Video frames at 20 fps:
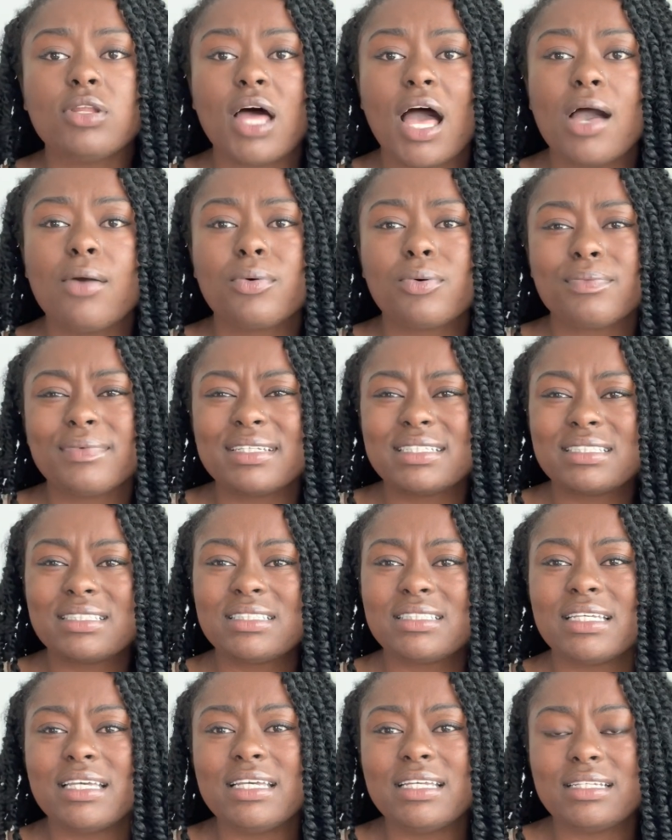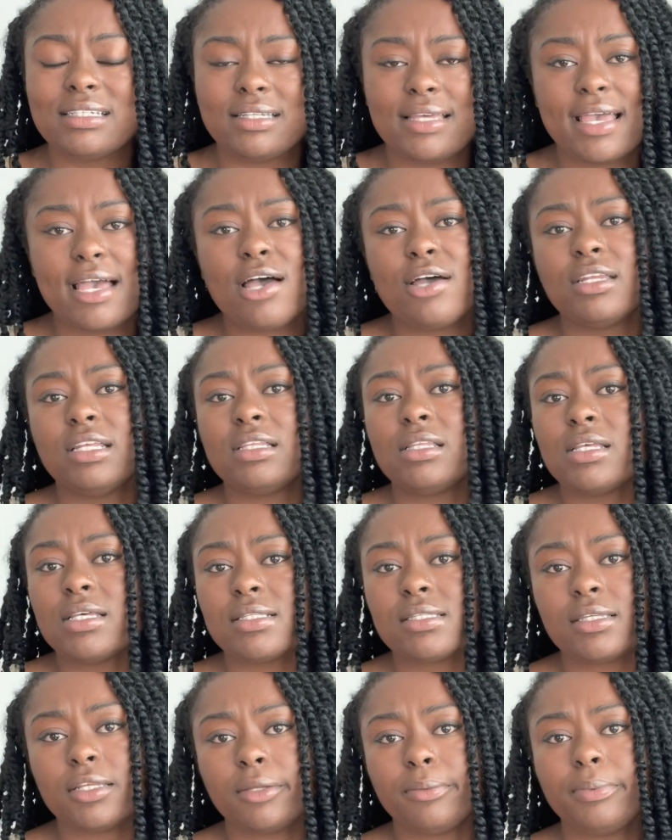lot when we sit down and
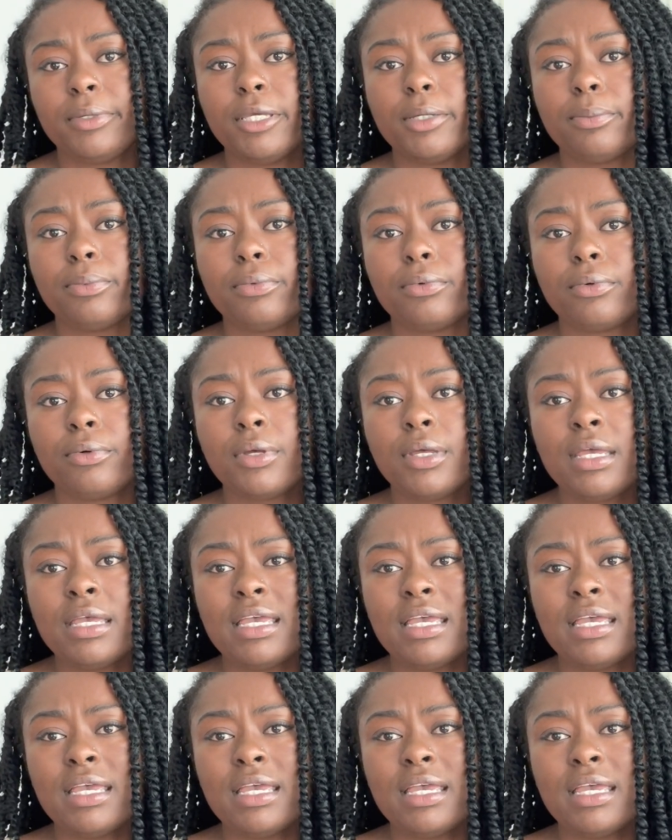listen to people,